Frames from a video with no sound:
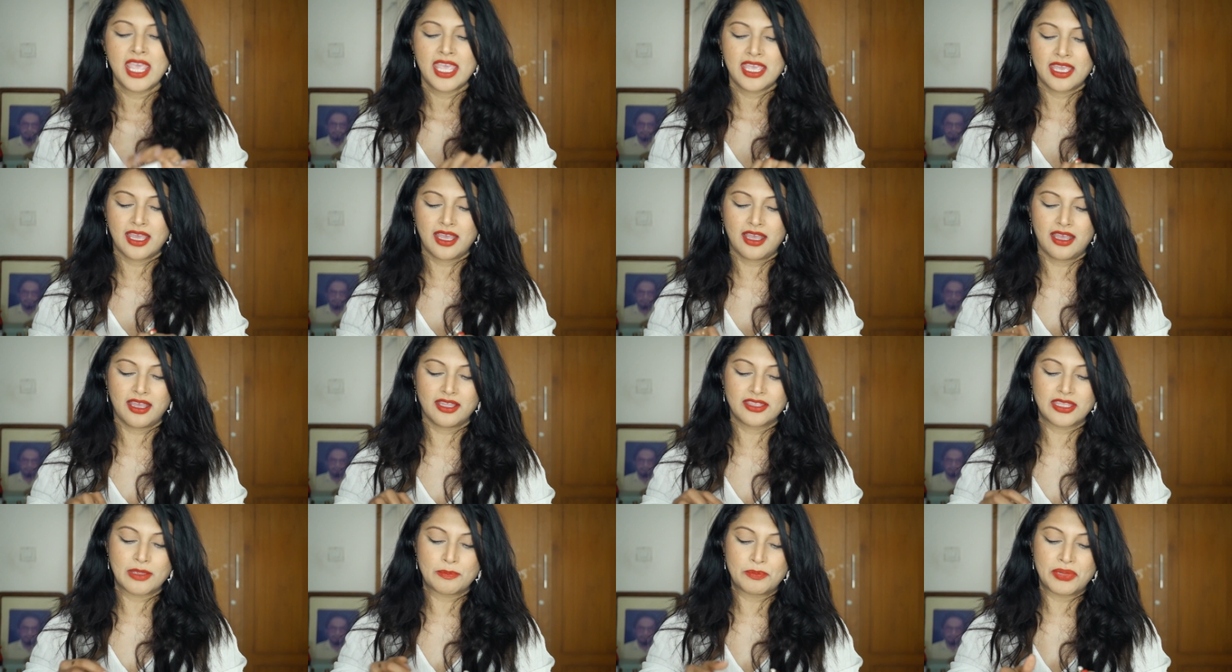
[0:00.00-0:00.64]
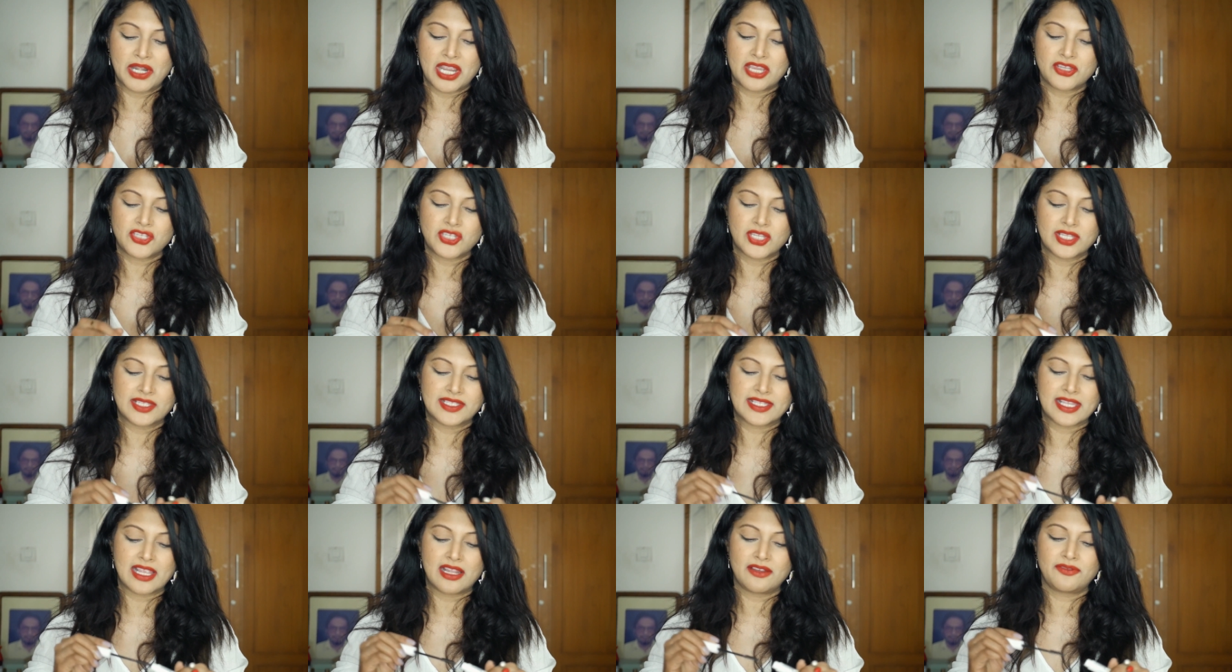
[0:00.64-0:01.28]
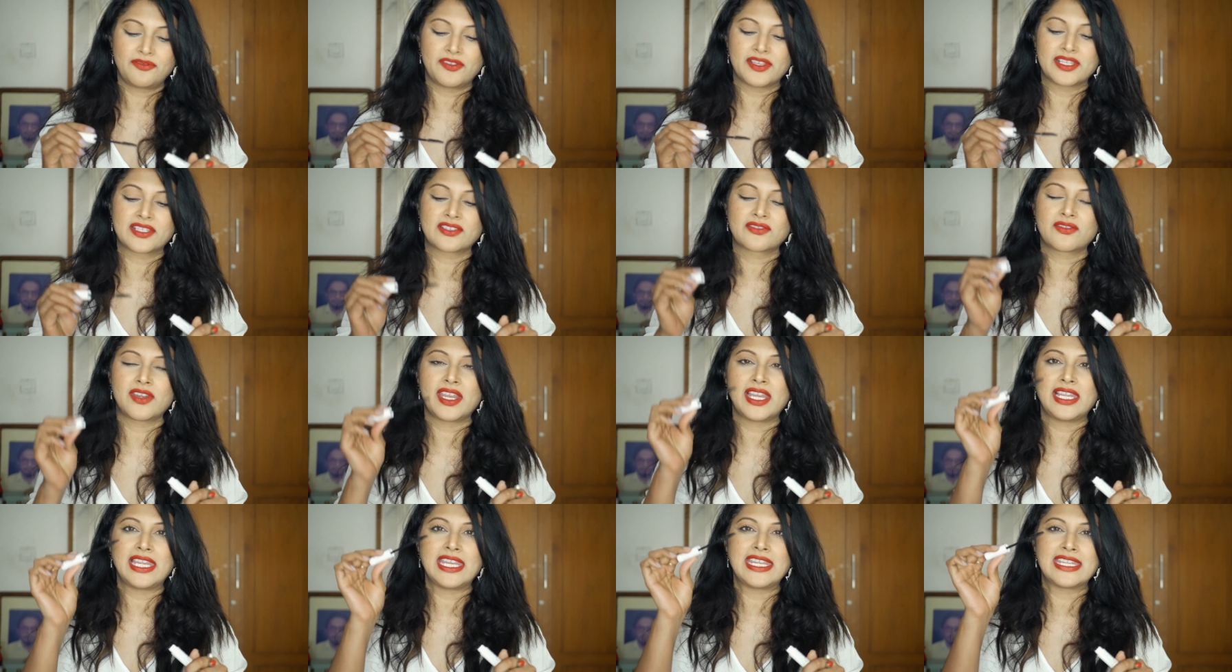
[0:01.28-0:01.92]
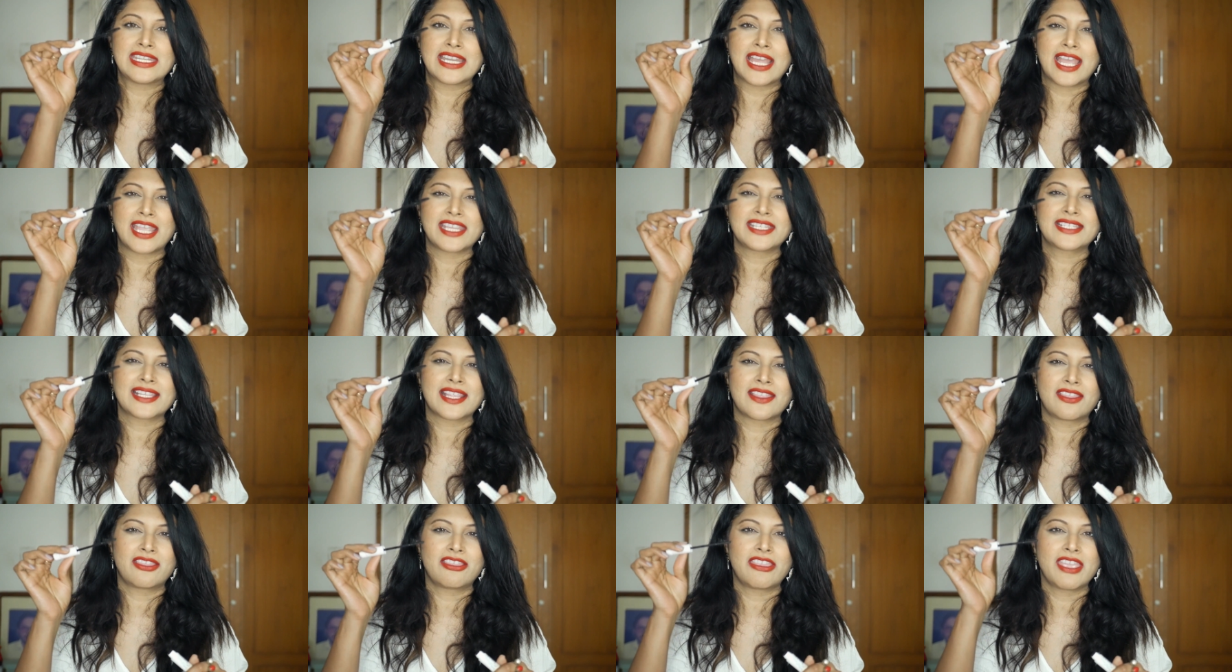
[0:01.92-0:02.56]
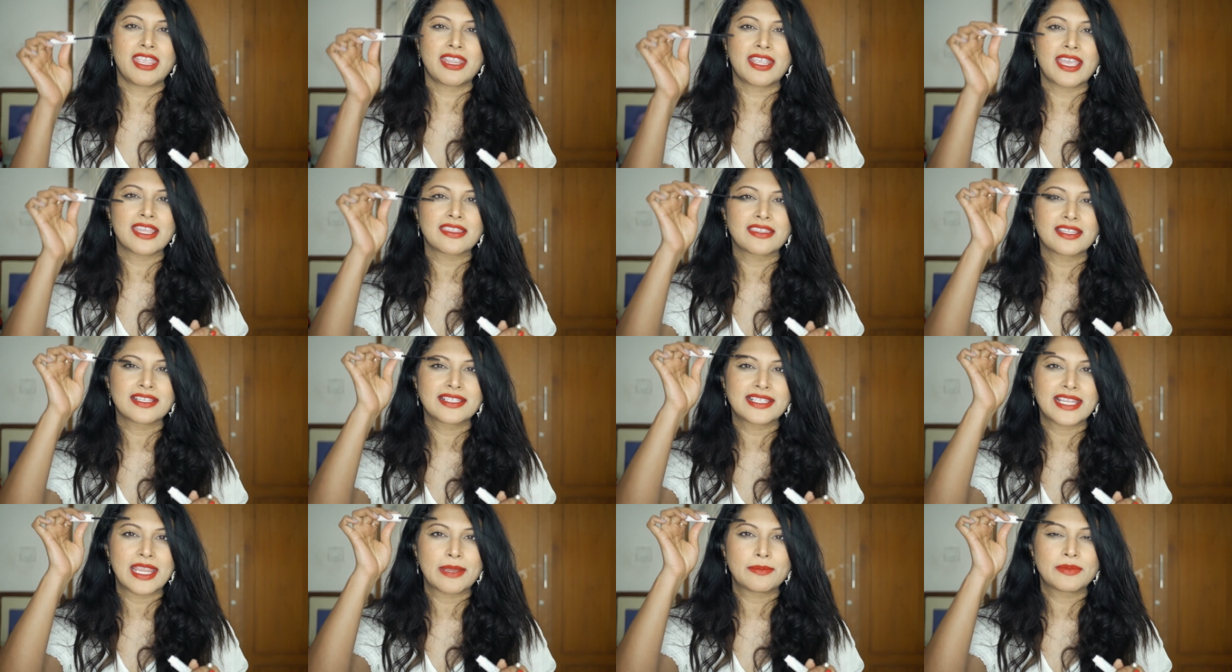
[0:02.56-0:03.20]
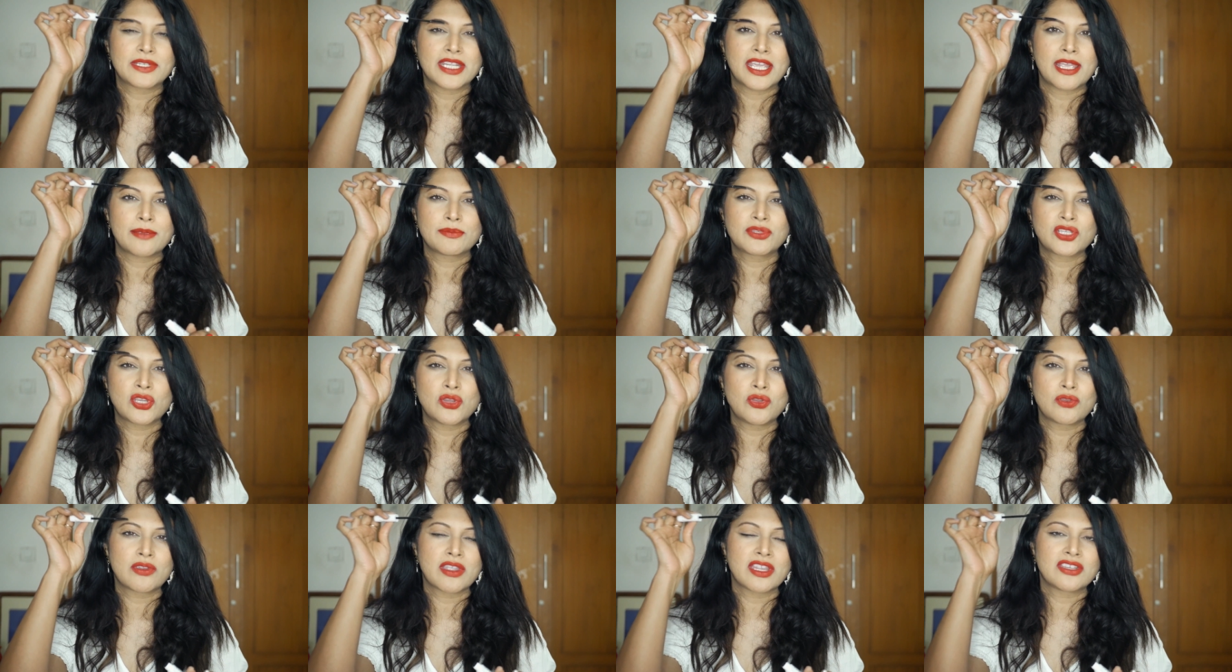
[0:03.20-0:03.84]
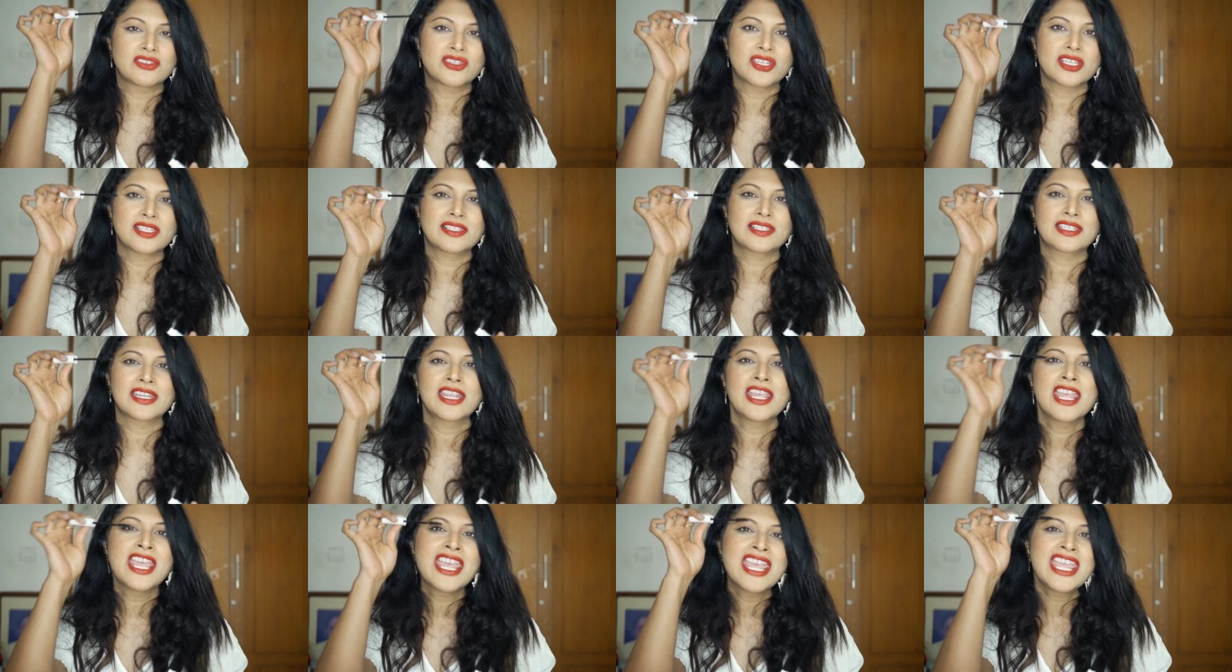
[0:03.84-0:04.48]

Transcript: The brush itself is really nice and thick at the same time, so you can just